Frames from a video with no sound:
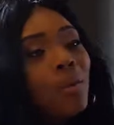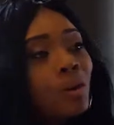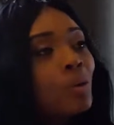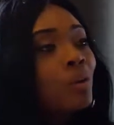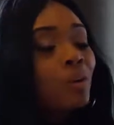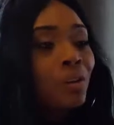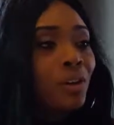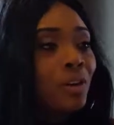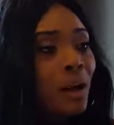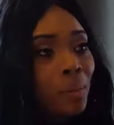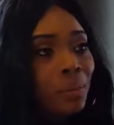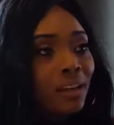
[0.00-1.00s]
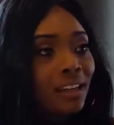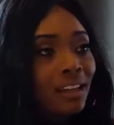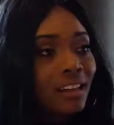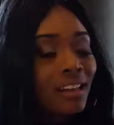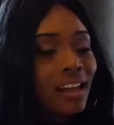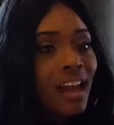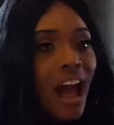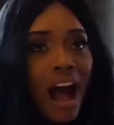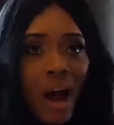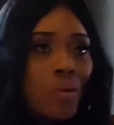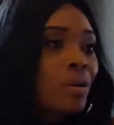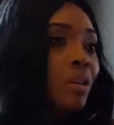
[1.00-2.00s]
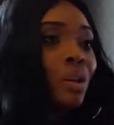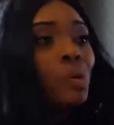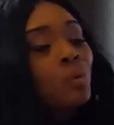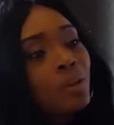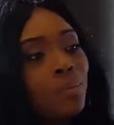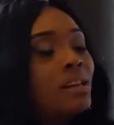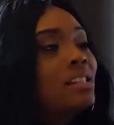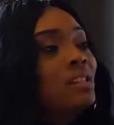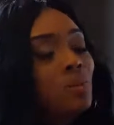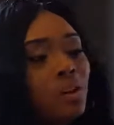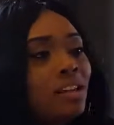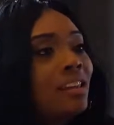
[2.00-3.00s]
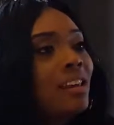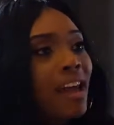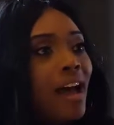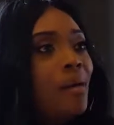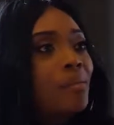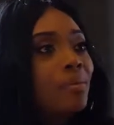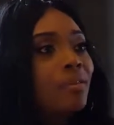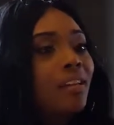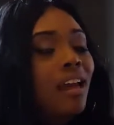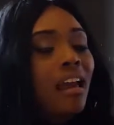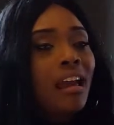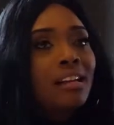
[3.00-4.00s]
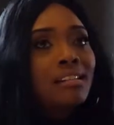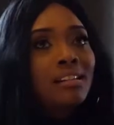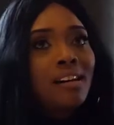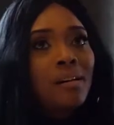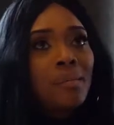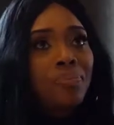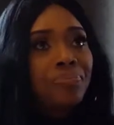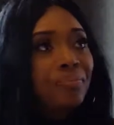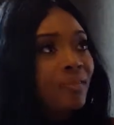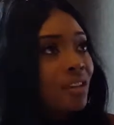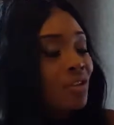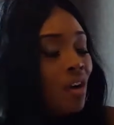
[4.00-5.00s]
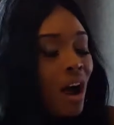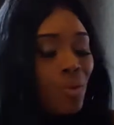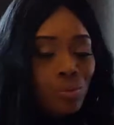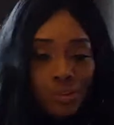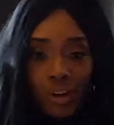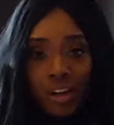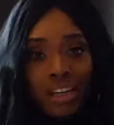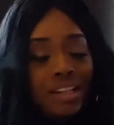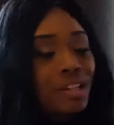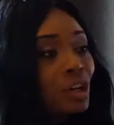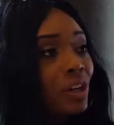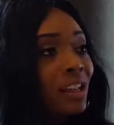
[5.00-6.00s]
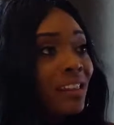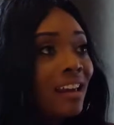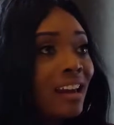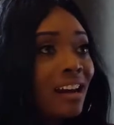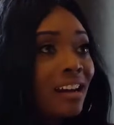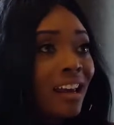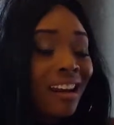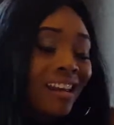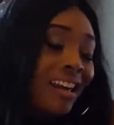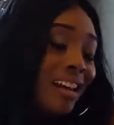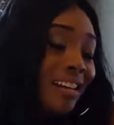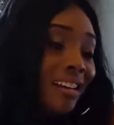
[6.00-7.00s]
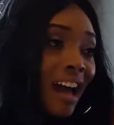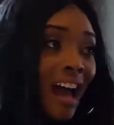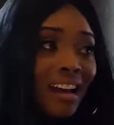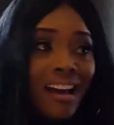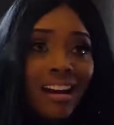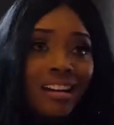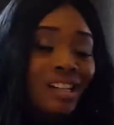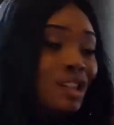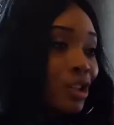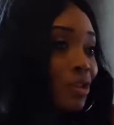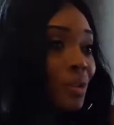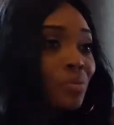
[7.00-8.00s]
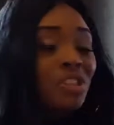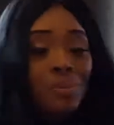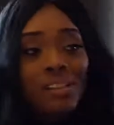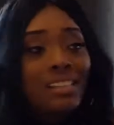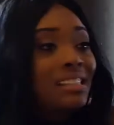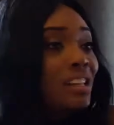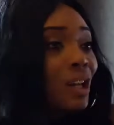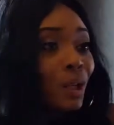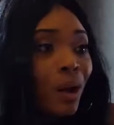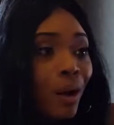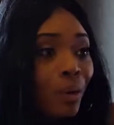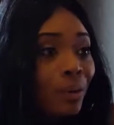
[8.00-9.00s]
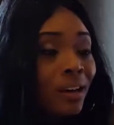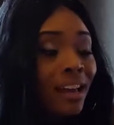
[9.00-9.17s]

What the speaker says: I want to work for your company. I want to learn what it means to work at the Gap. And, I started interning there. And again, I got an internship just because I said hello.